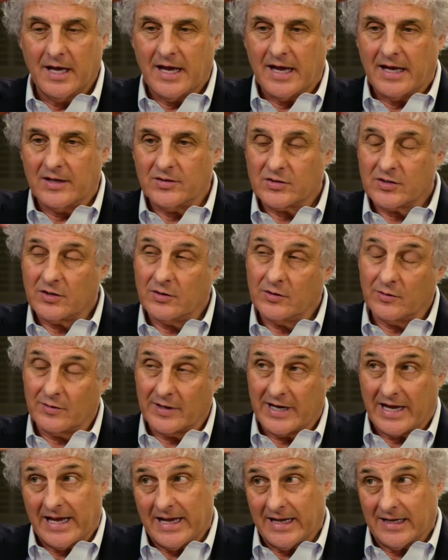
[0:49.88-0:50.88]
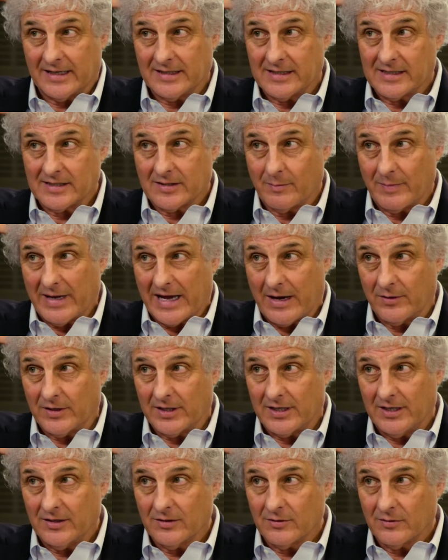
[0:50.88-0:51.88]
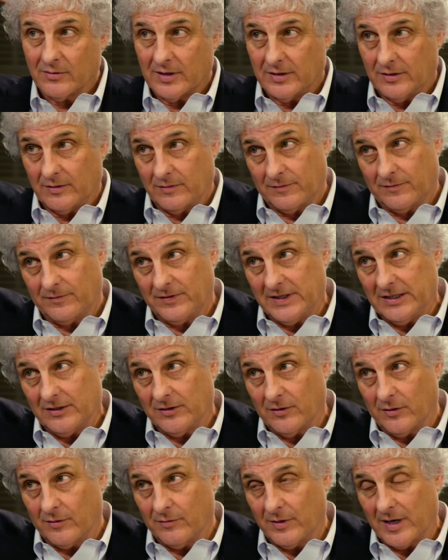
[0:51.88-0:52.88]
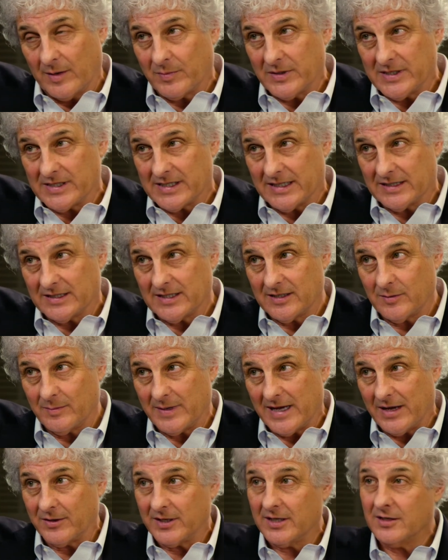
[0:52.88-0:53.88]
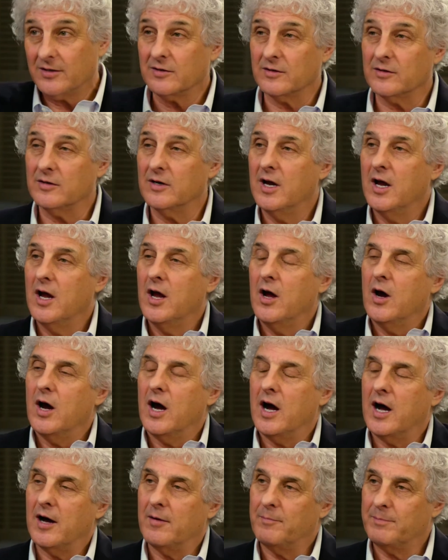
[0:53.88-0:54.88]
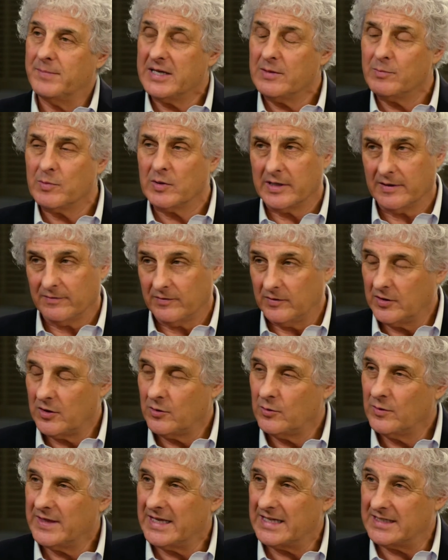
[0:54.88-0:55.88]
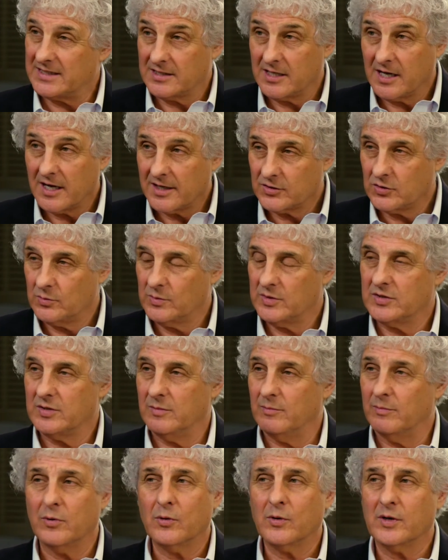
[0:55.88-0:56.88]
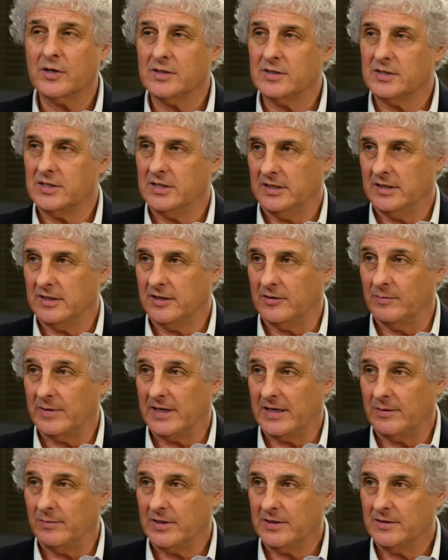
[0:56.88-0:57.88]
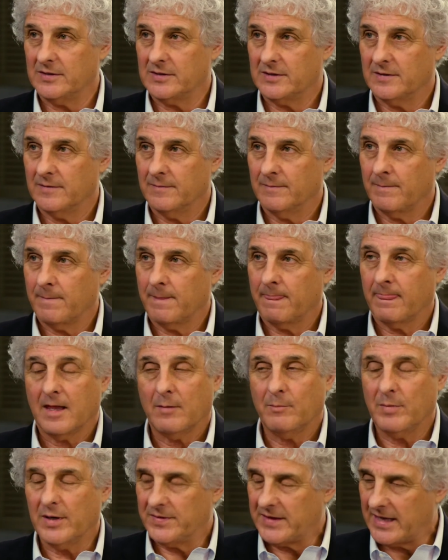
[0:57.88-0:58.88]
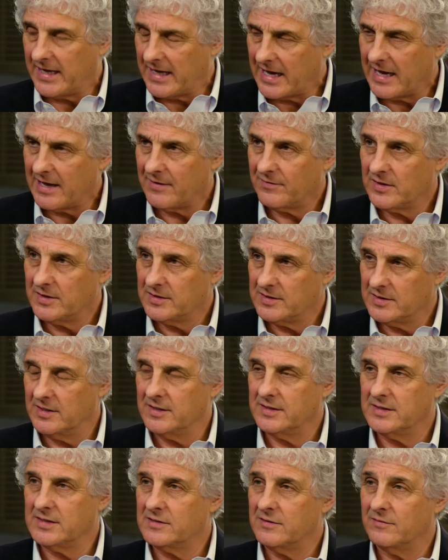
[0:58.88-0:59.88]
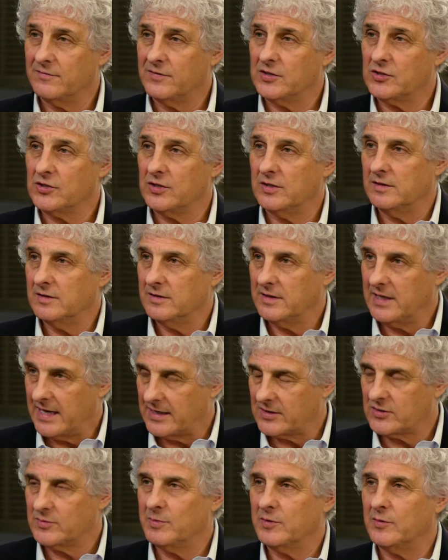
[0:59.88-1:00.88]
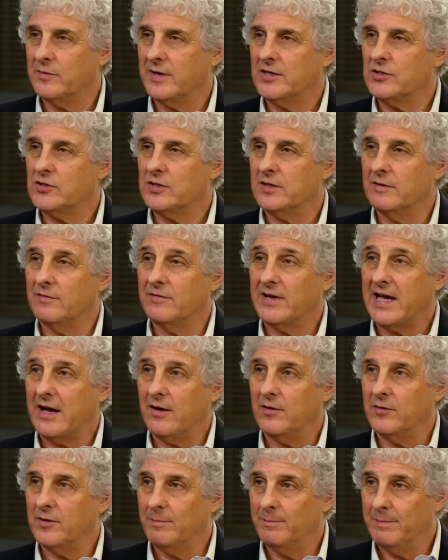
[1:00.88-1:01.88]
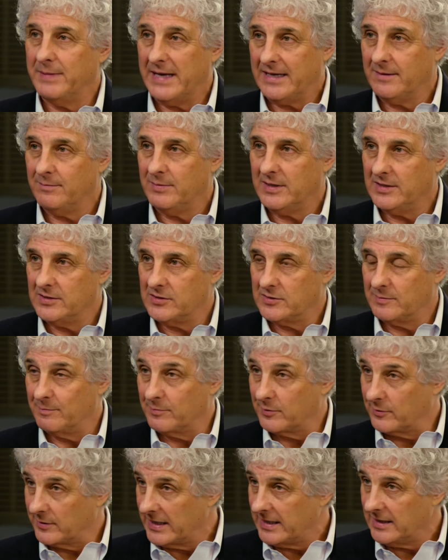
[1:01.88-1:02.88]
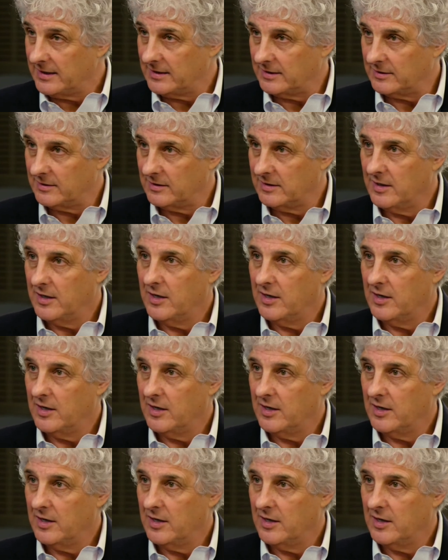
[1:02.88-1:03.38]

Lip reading: And so your hand is about here and your feet are represented about here. People have known that touch was important to young babies, but they haven't done sufficient exploration of how the baby's brain